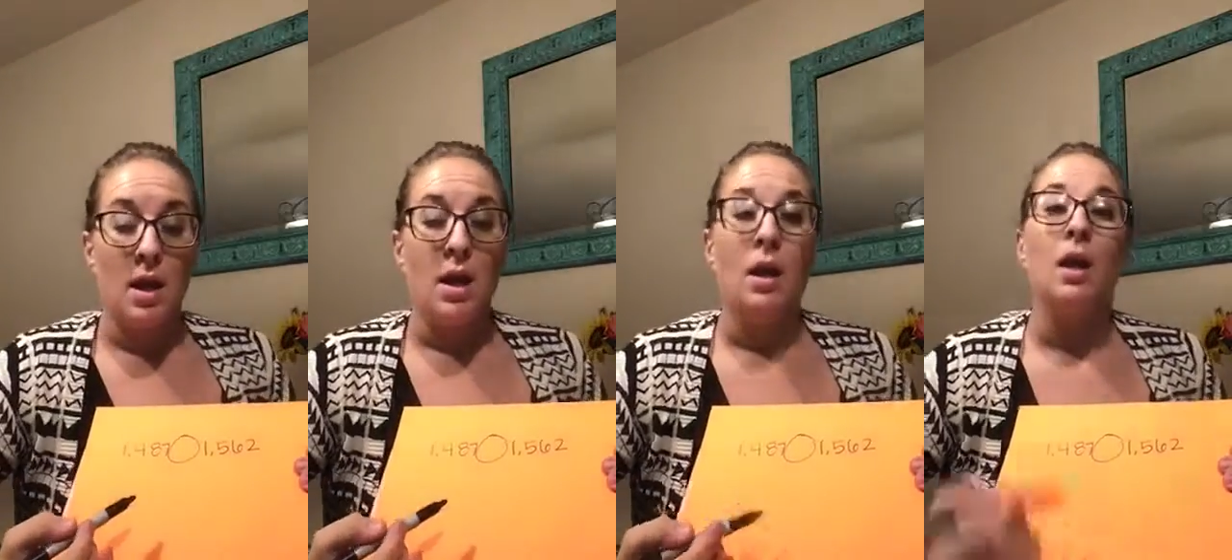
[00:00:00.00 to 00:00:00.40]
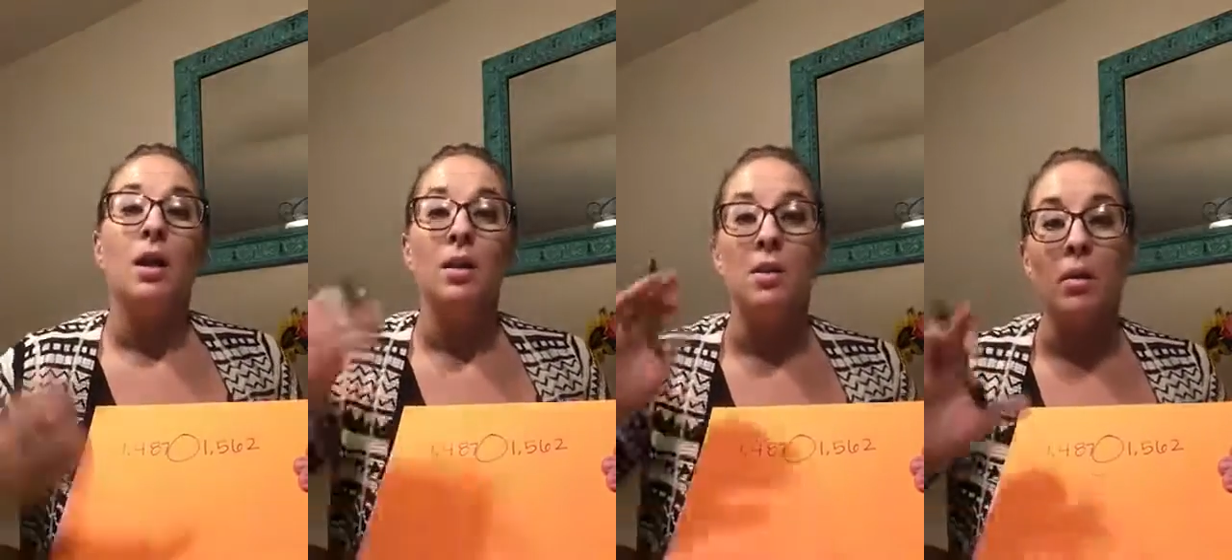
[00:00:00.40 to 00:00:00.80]

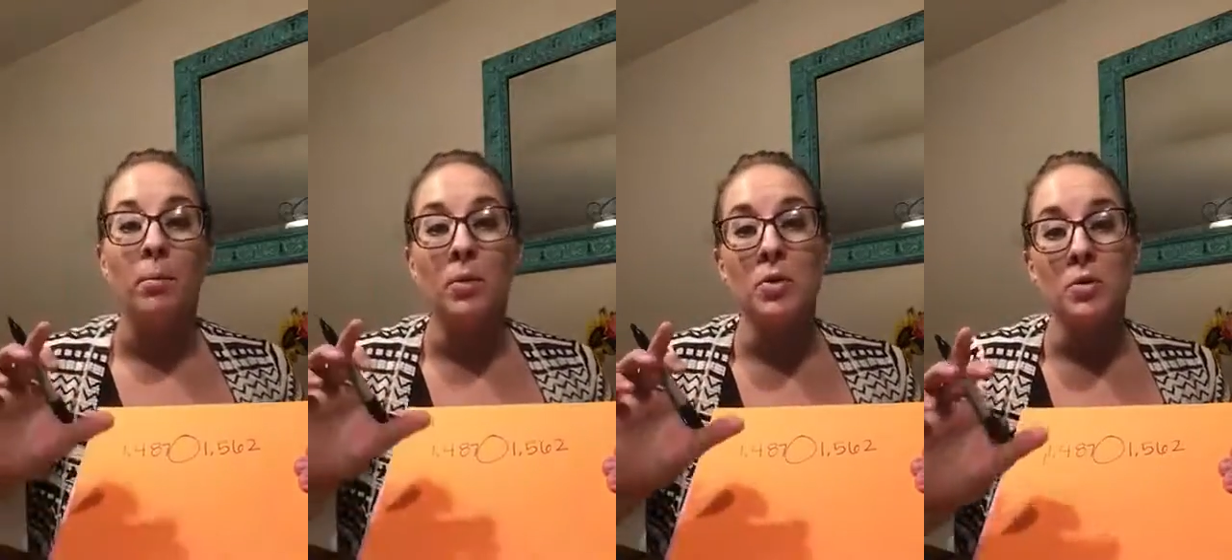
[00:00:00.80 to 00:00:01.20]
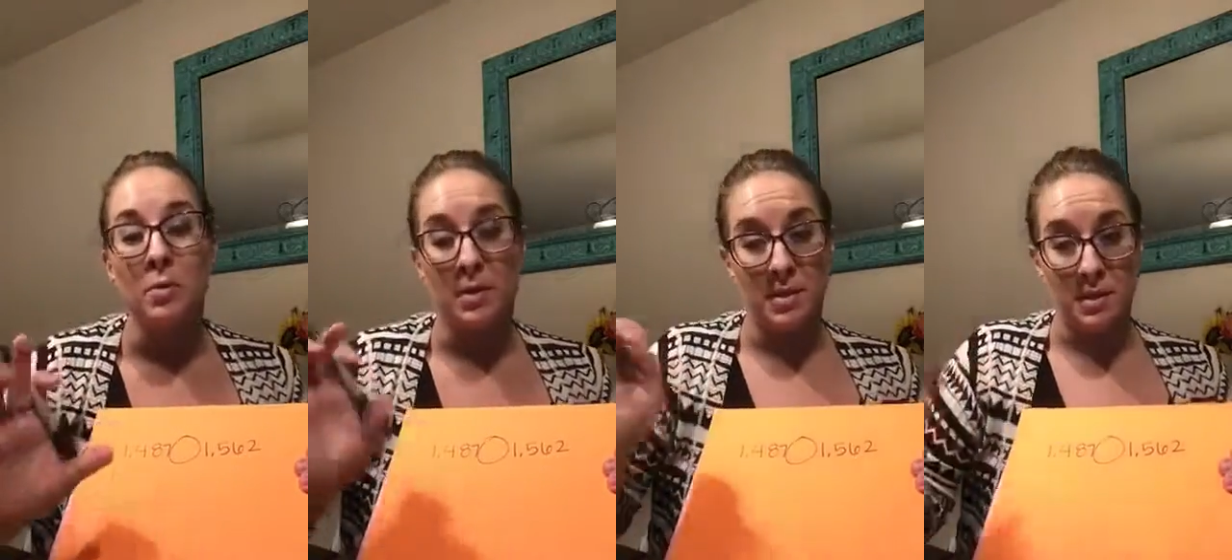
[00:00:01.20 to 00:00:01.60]
numbers with
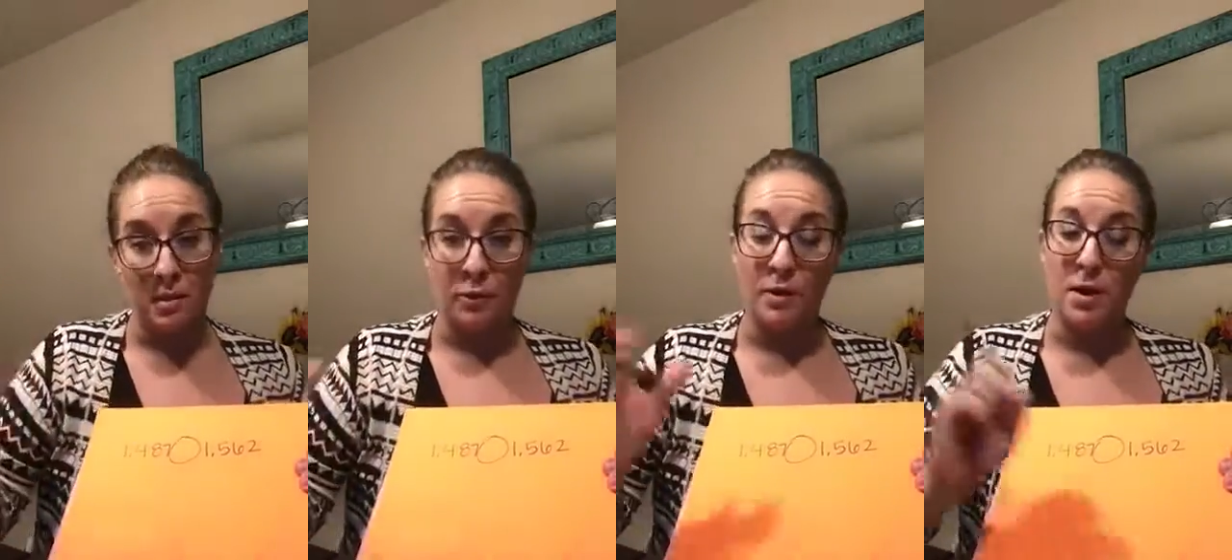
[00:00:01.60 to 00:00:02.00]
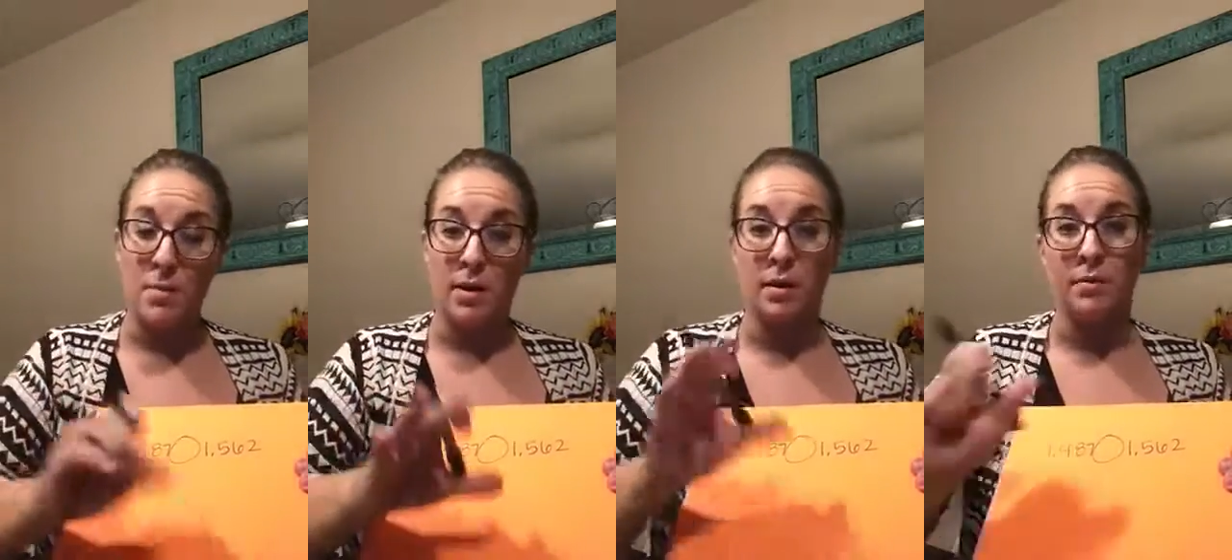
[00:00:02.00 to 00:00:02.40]
different amount of
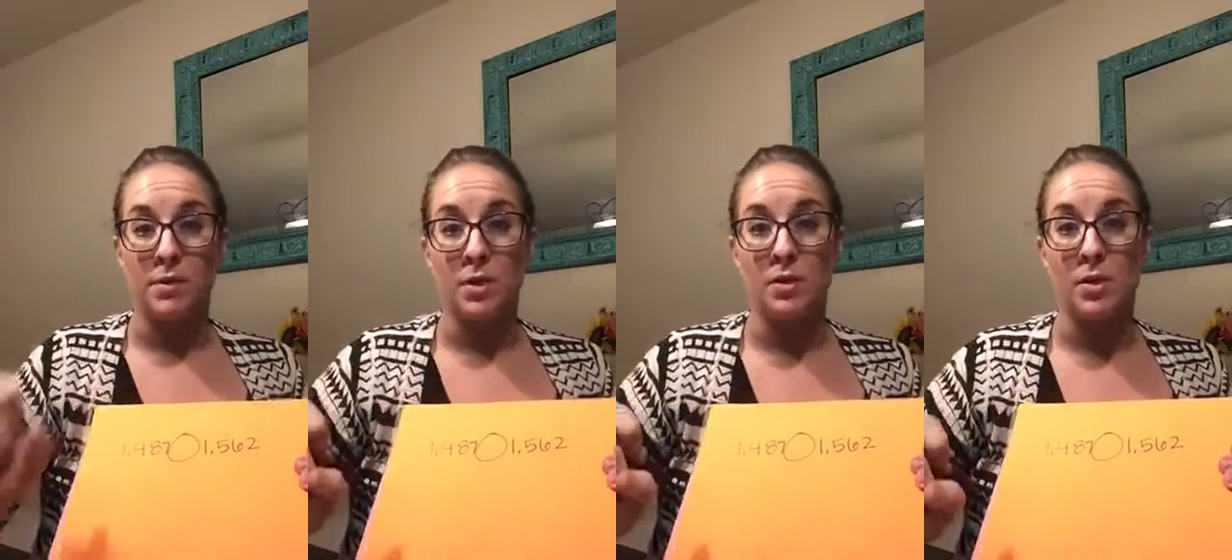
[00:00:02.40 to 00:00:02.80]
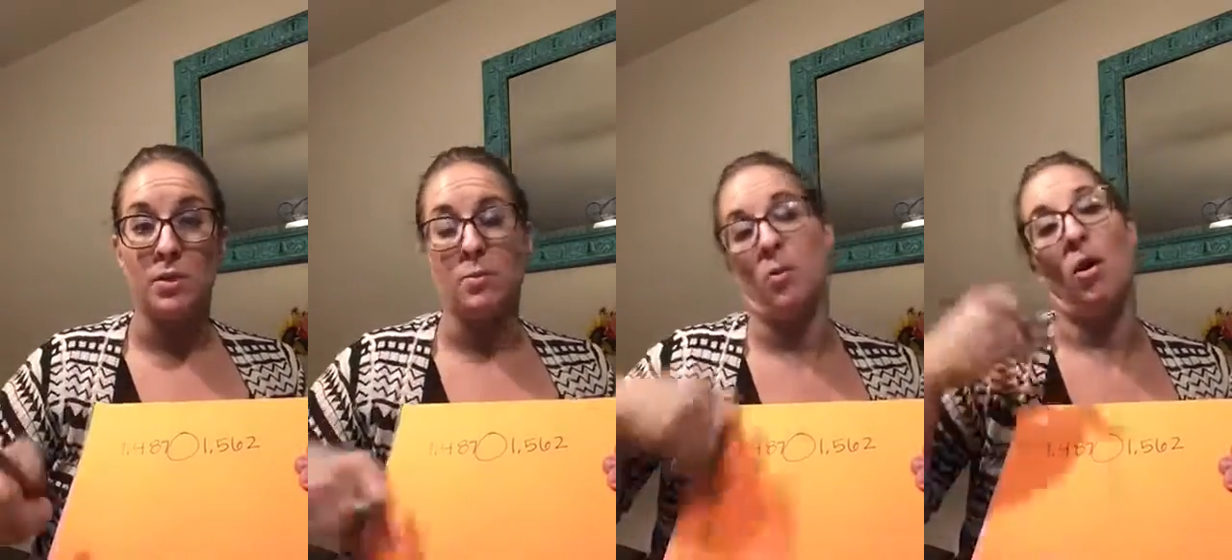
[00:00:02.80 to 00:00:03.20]
digits will
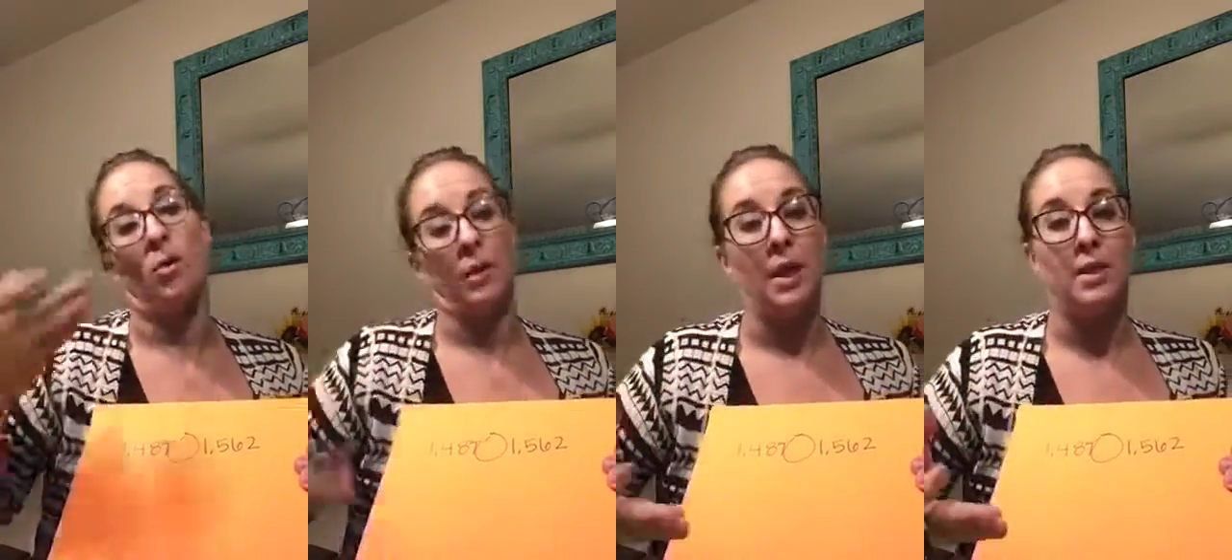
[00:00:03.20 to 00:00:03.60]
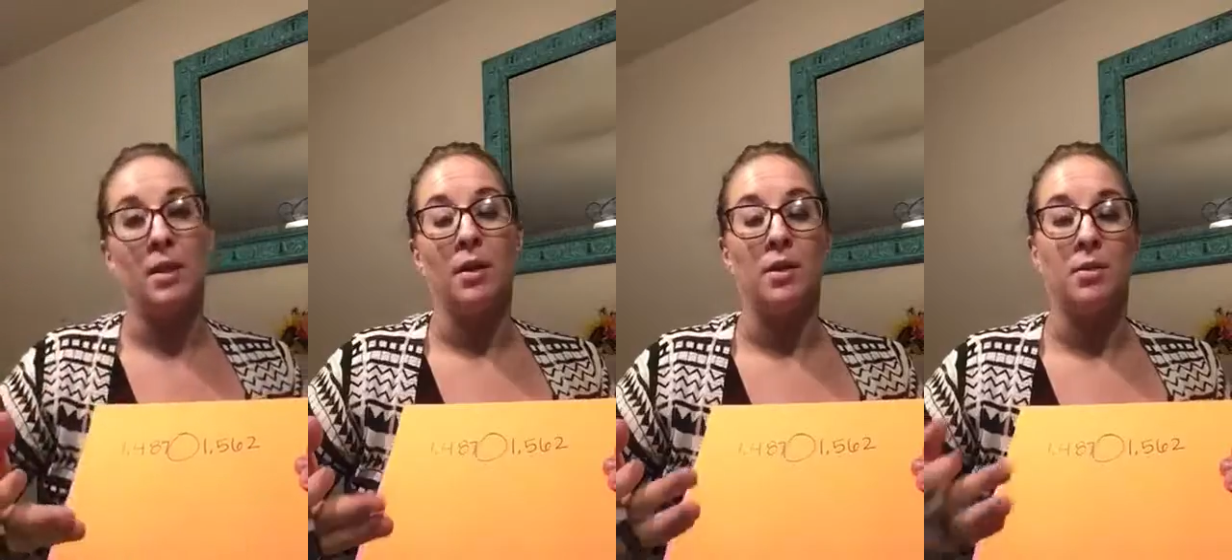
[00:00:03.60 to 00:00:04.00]
already tell you
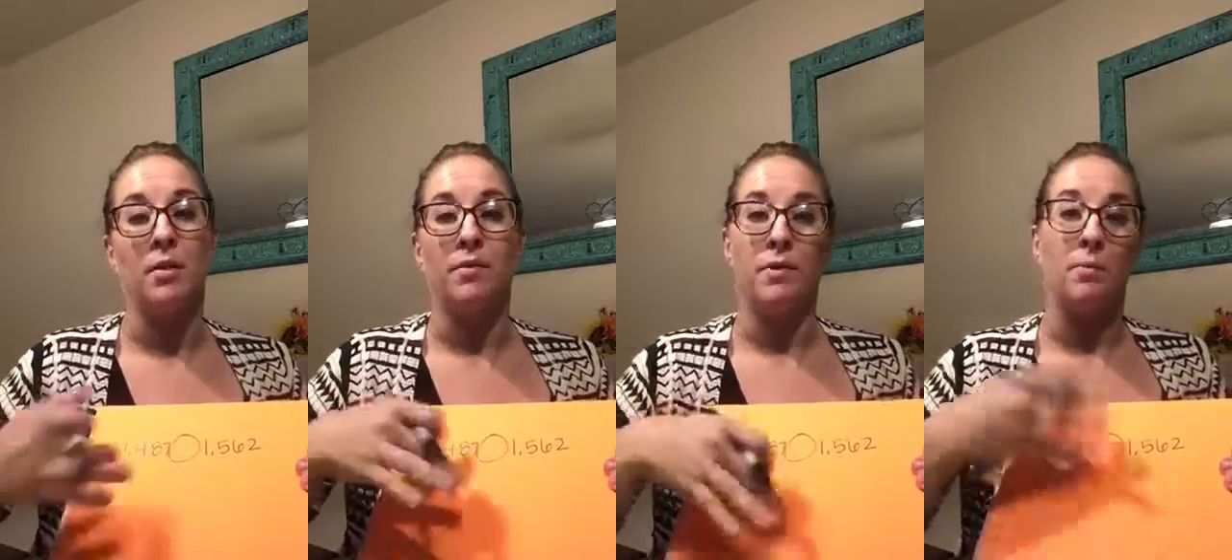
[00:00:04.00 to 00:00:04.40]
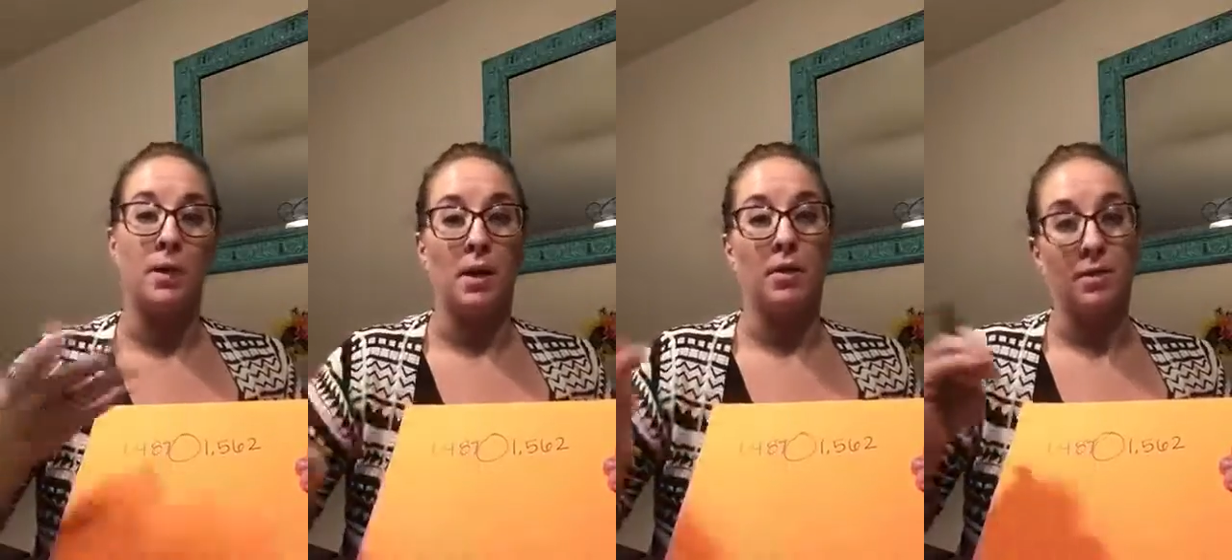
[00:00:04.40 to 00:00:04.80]
if they're bigger
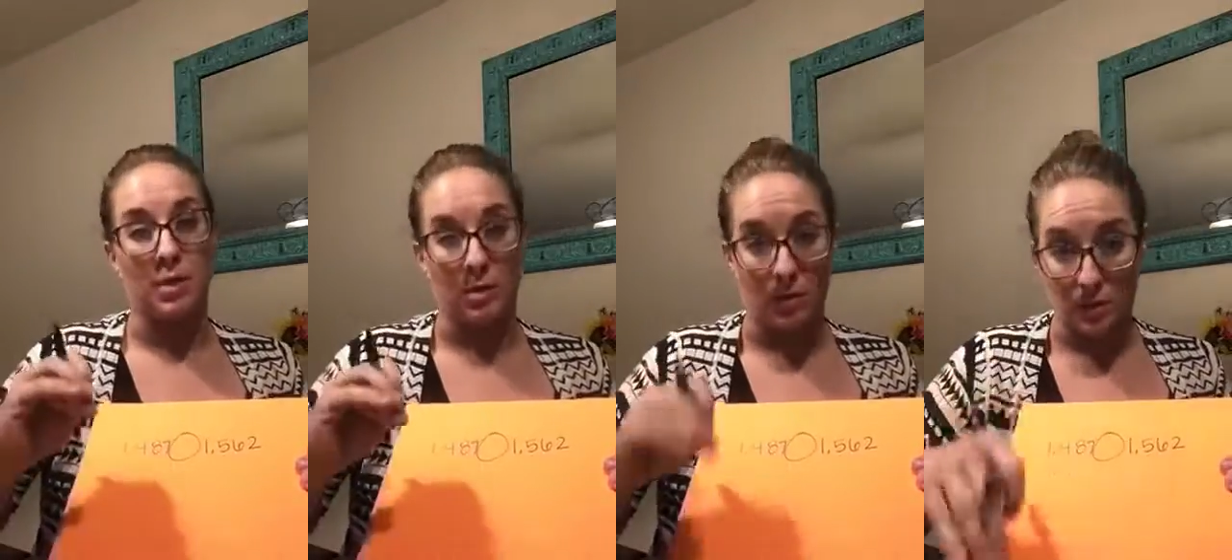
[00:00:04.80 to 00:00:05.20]
or smaller.